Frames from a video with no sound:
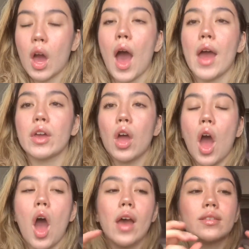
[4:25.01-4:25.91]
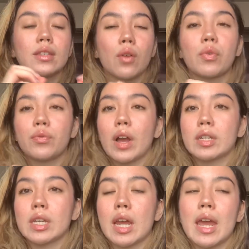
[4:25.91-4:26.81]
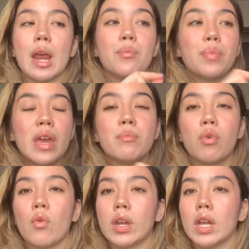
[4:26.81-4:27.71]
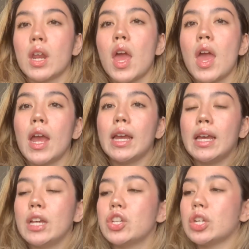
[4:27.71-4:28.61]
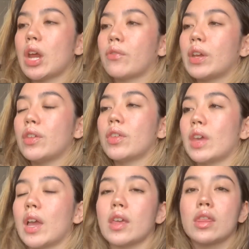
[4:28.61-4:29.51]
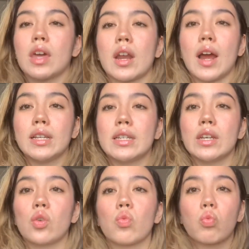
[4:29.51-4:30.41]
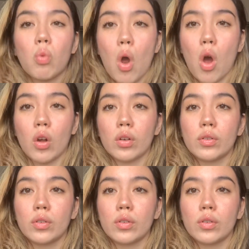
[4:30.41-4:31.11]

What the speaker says: I self-reflected and I pinpointed each and everything that I did wrong